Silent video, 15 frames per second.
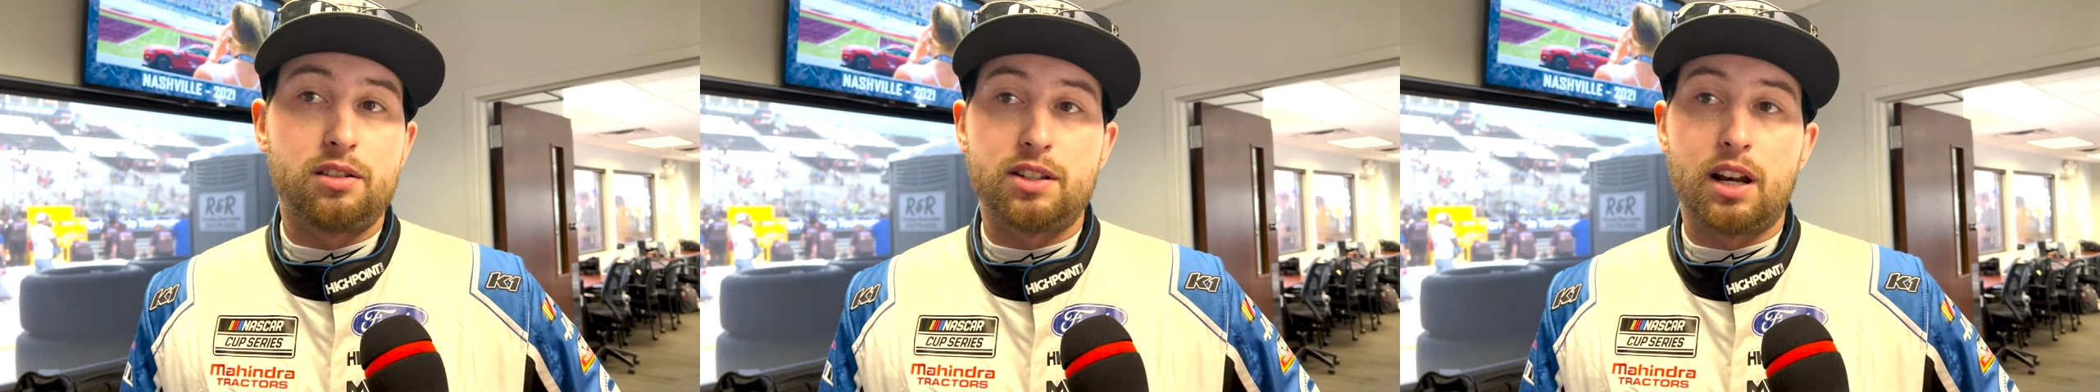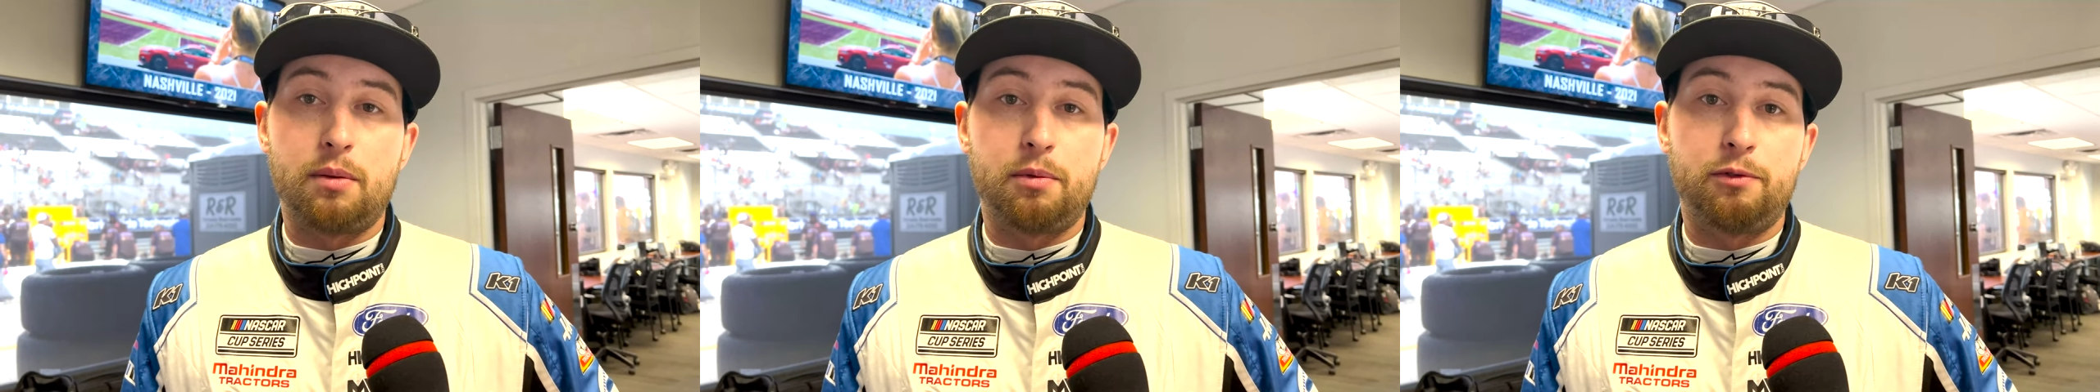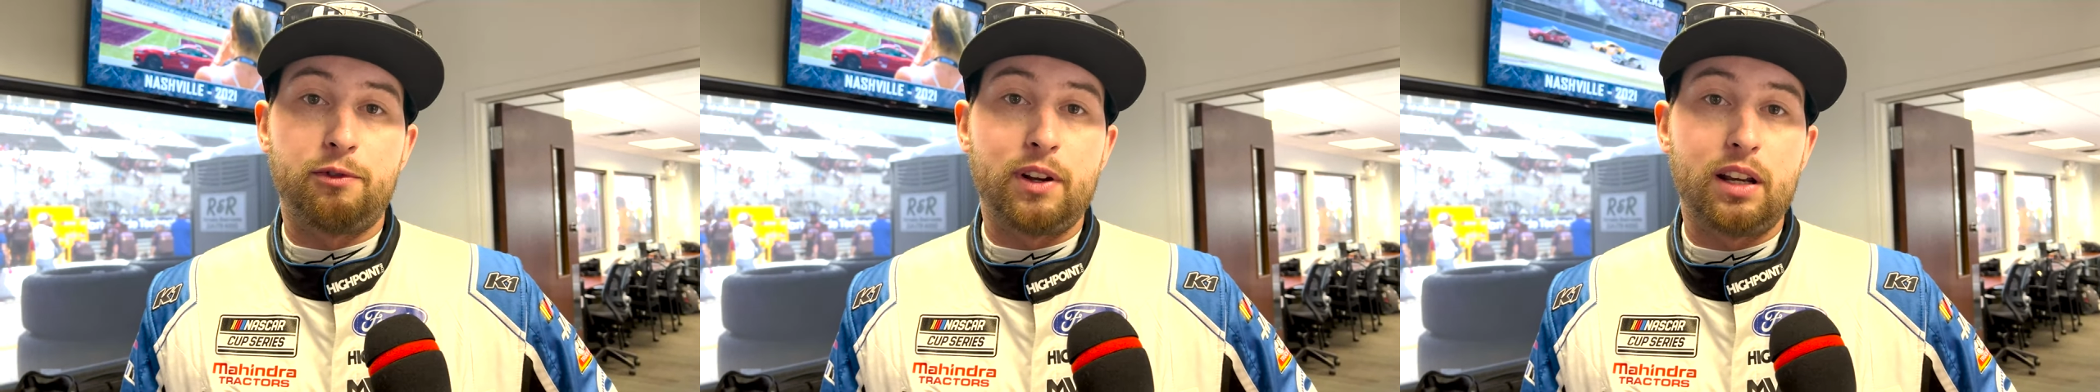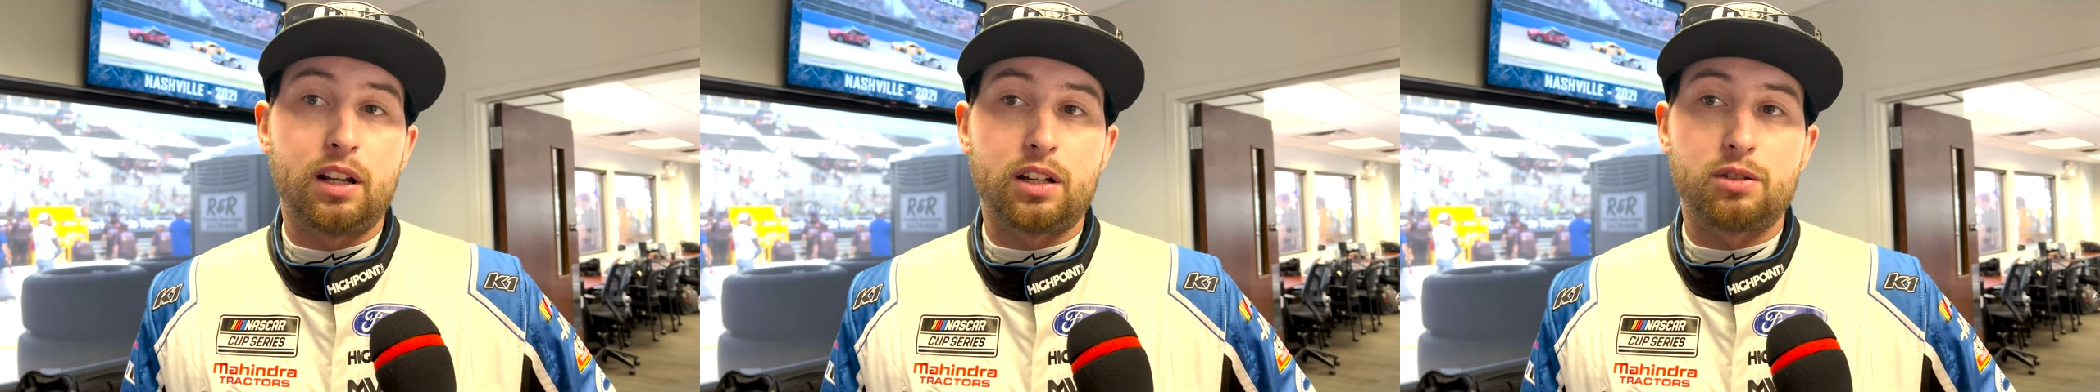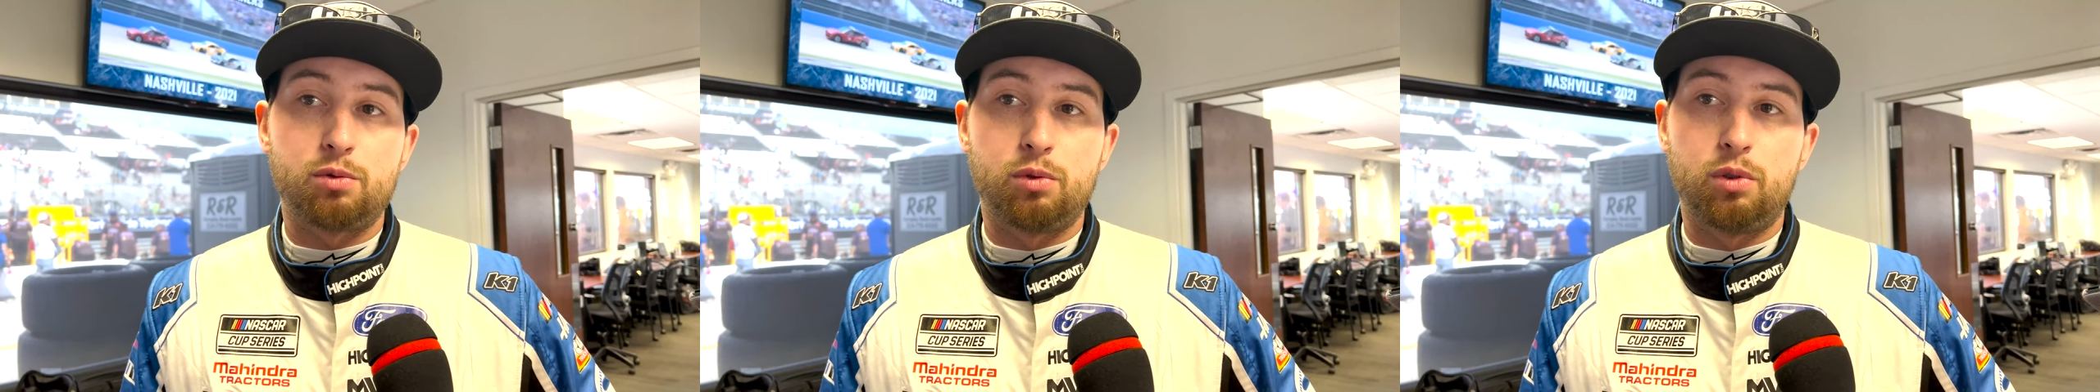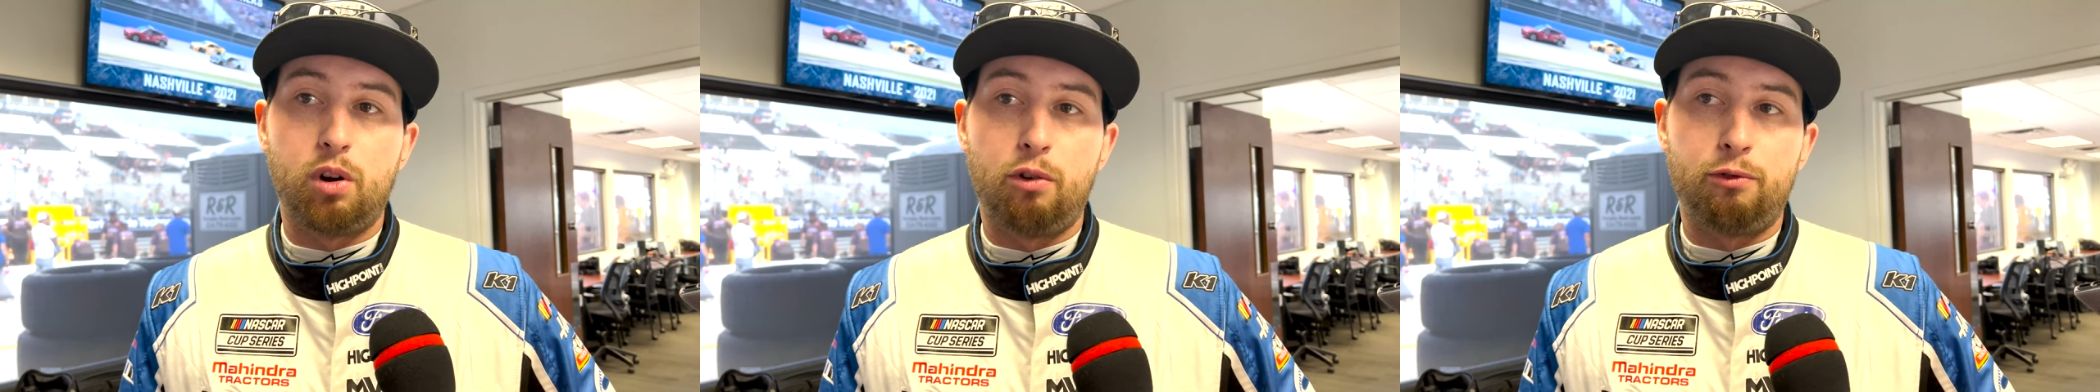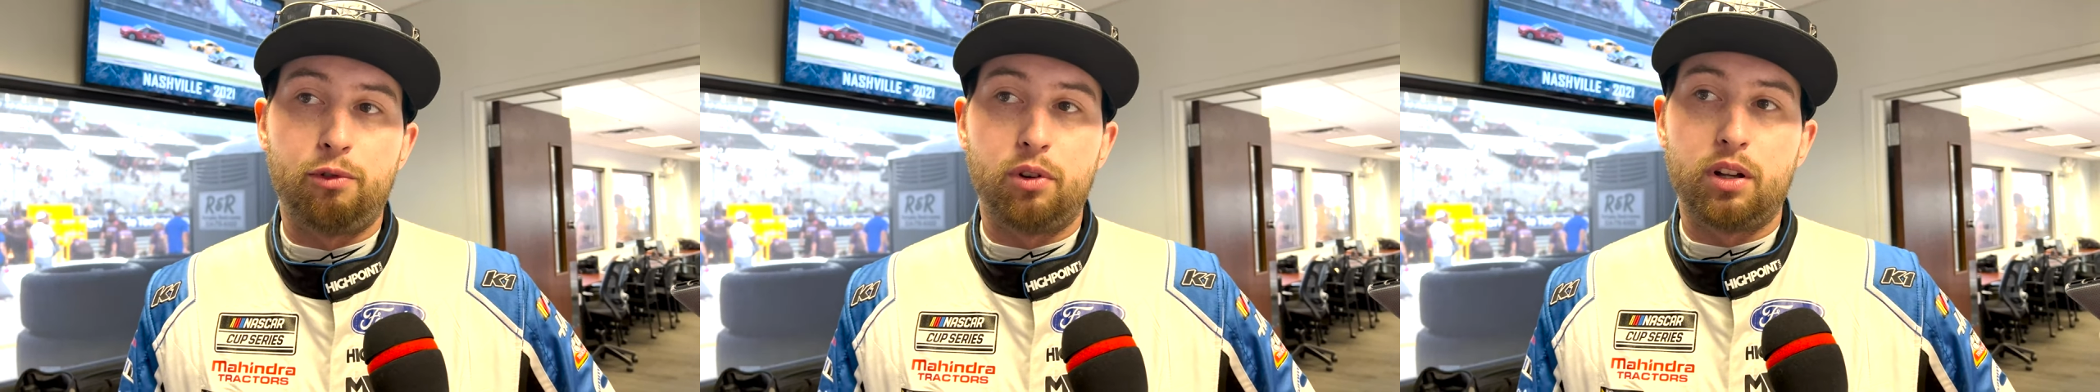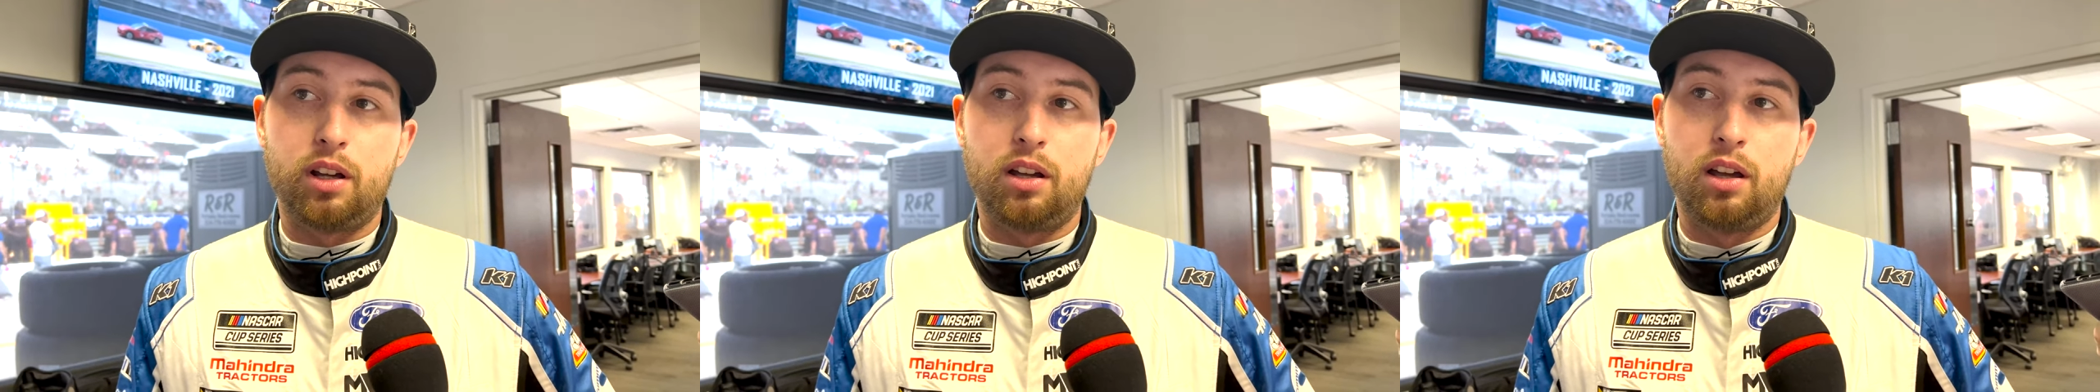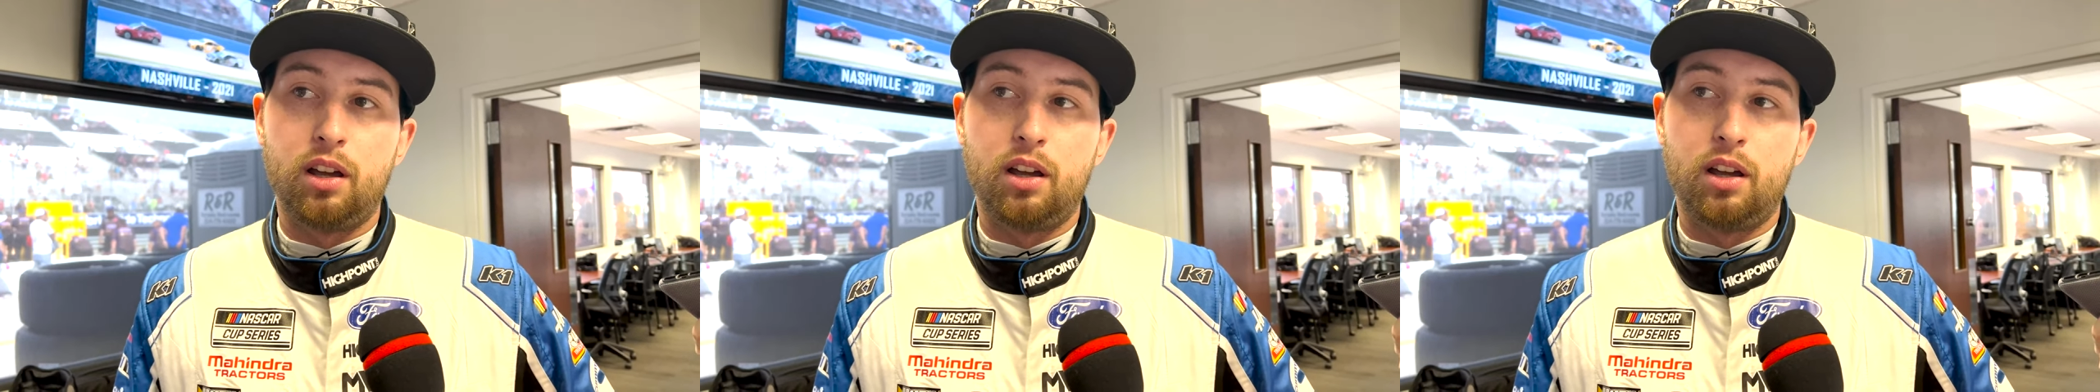setup at Phoenix will hopefully